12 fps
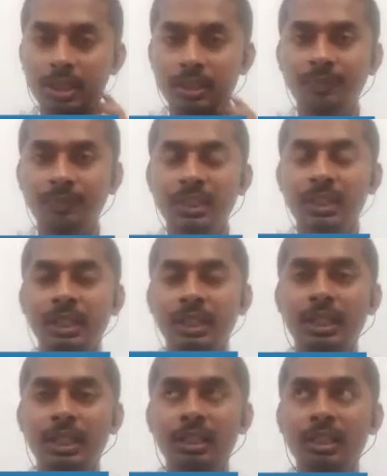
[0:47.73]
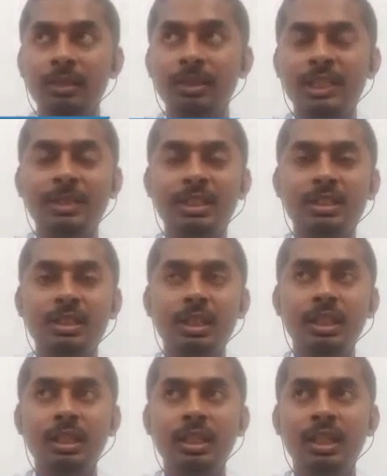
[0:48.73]
Eh,
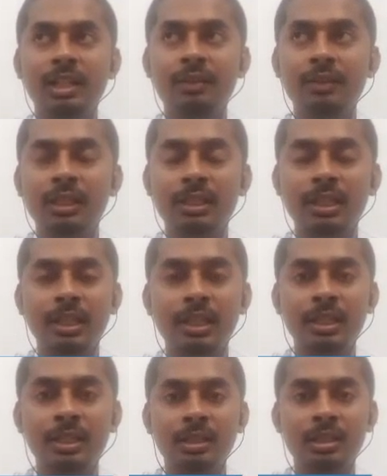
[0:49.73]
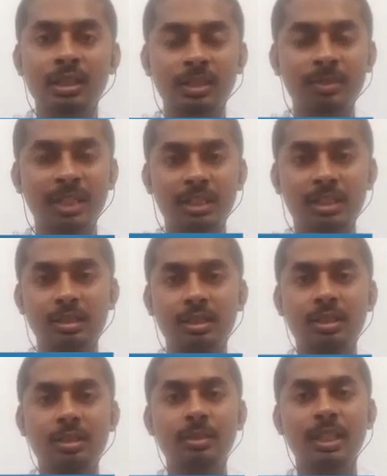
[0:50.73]
especially, I will tell in communication
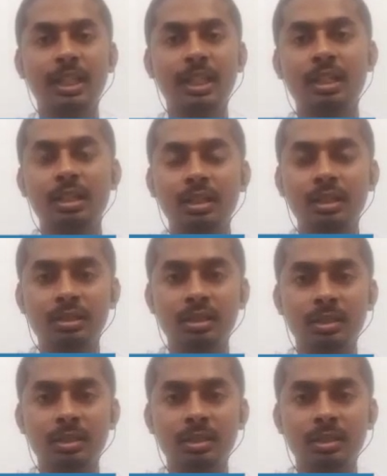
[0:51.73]
system like mm,